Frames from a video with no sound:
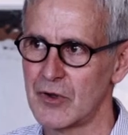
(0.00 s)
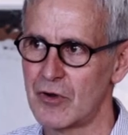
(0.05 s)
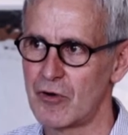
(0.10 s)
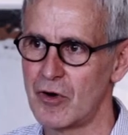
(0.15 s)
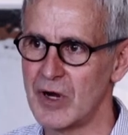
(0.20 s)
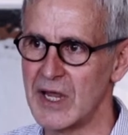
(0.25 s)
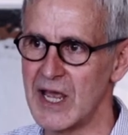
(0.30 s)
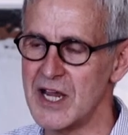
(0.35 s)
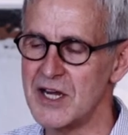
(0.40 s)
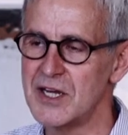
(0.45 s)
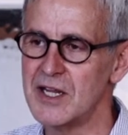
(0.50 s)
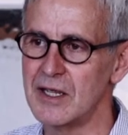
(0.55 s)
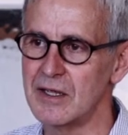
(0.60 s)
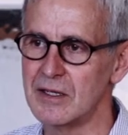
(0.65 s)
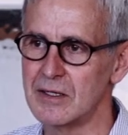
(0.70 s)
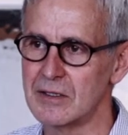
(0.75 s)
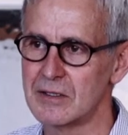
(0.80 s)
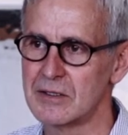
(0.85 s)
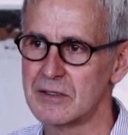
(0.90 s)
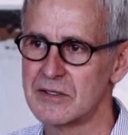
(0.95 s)

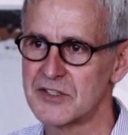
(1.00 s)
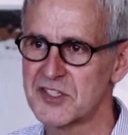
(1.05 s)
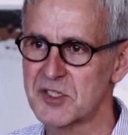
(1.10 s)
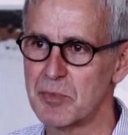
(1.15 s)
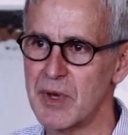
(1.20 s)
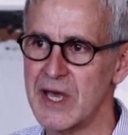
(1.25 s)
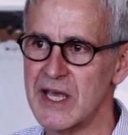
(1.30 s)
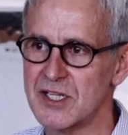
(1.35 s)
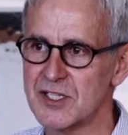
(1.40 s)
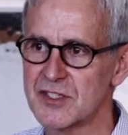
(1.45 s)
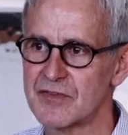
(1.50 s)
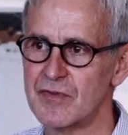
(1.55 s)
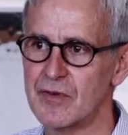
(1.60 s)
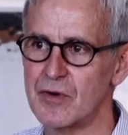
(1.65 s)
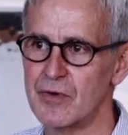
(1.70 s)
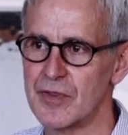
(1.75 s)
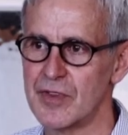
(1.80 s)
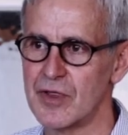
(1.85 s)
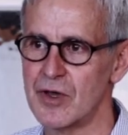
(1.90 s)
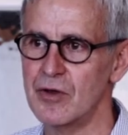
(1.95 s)
creating space
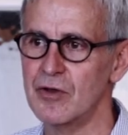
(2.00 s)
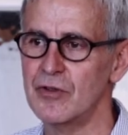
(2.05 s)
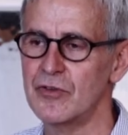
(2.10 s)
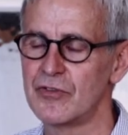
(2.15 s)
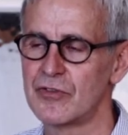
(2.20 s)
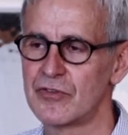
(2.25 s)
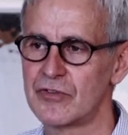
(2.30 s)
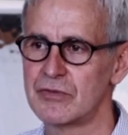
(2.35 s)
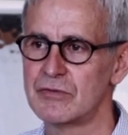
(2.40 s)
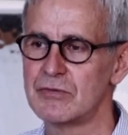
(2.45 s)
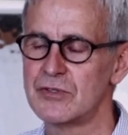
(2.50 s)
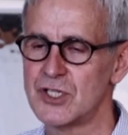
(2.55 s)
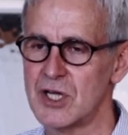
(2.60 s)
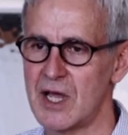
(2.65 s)
for those